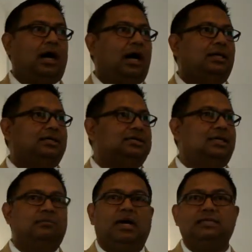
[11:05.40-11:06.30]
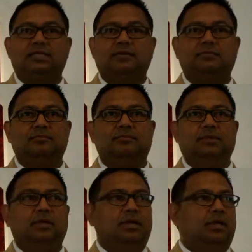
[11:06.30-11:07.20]
I just did myself.
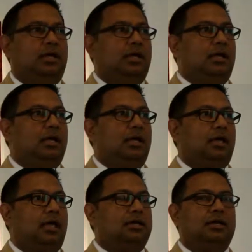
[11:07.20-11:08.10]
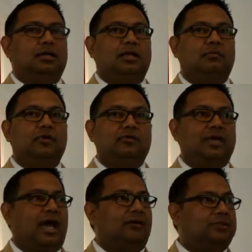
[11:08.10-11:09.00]
And you know that
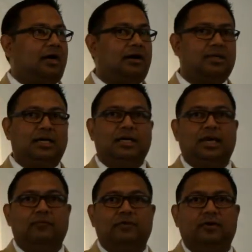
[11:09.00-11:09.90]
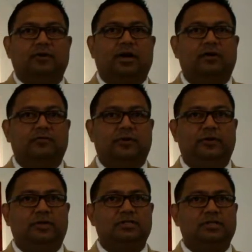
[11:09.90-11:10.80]
movie Avatar that came a few
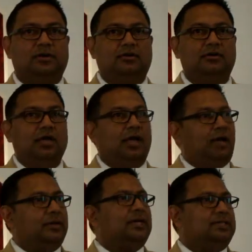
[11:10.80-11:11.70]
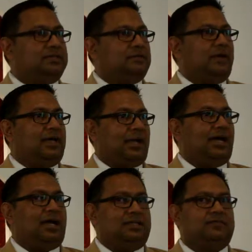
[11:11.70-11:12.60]
years ago? I mean, I just felt
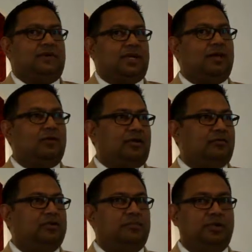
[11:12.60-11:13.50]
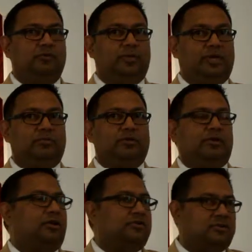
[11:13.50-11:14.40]
like one of those blue people,
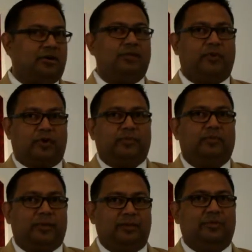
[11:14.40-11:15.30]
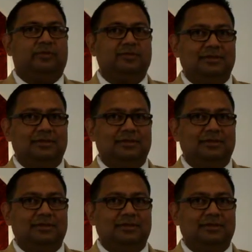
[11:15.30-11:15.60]
purple people,